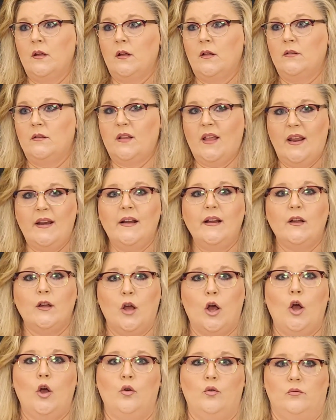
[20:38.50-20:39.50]
Let it
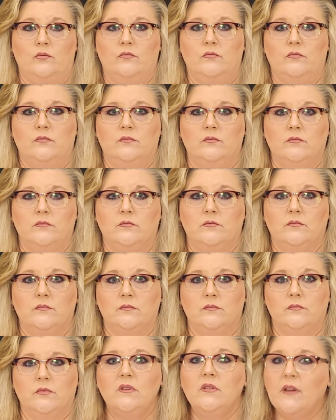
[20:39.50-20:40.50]
go.
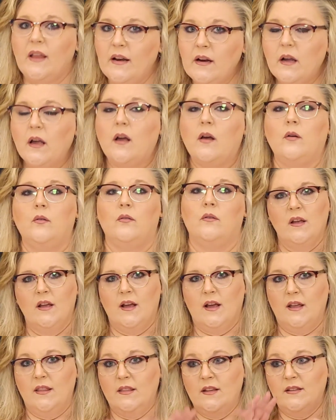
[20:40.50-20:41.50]
Let it go.
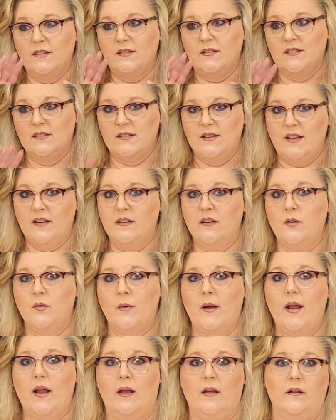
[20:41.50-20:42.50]
And then send it
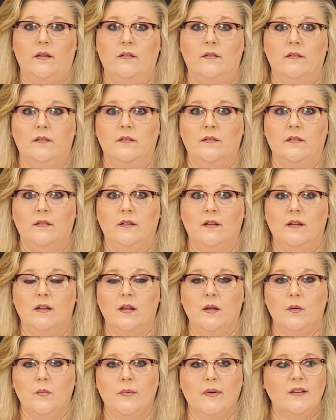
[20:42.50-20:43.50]
away
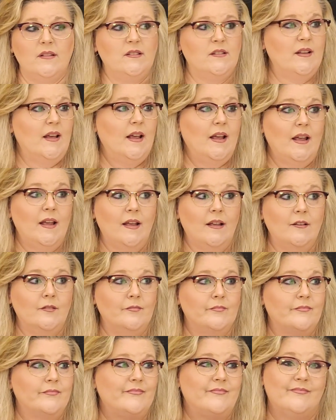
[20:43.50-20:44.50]
by saying
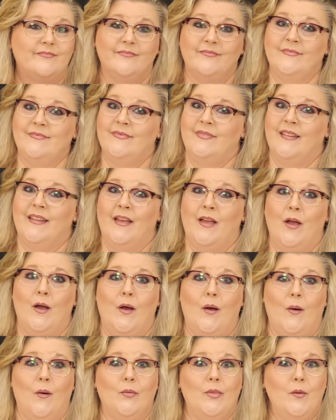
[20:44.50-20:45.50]

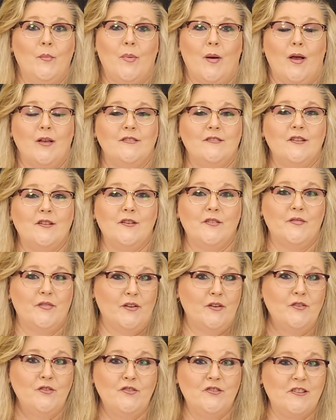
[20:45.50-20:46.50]
only positive
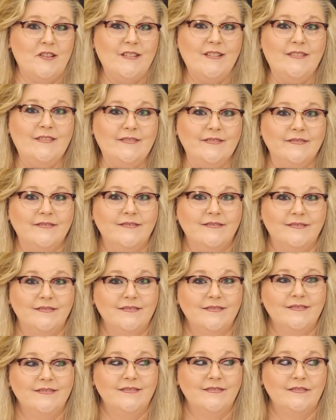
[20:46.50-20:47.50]
energy
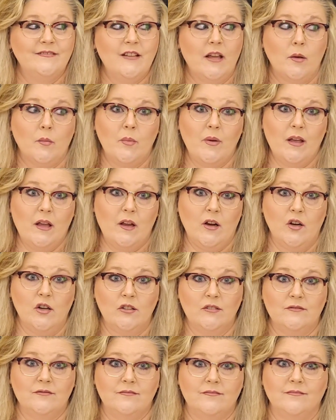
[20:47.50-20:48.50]
can be here.
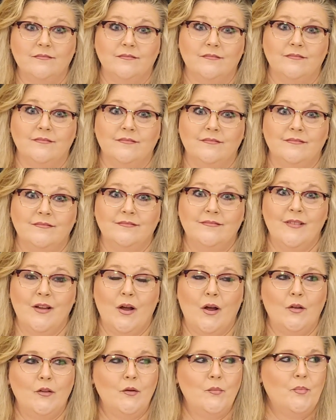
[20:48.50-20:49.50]

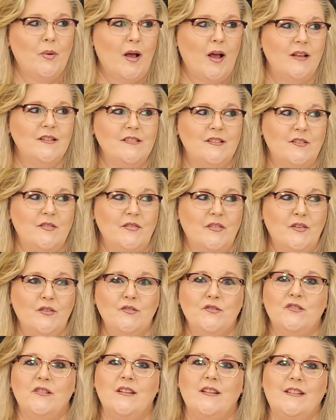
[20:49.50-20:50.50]
Only positive
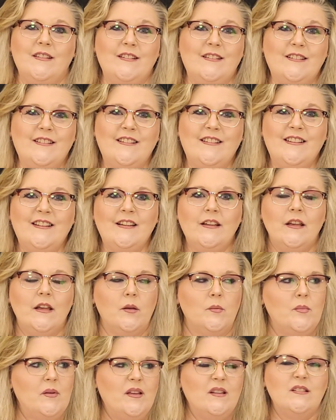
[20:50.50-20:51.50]
energy
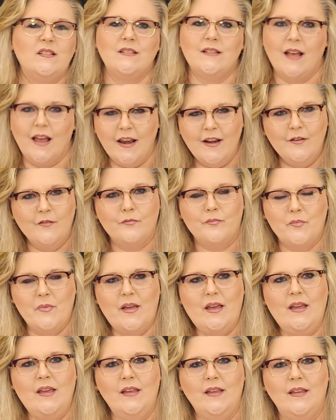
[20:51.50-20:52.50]
can be inside of me.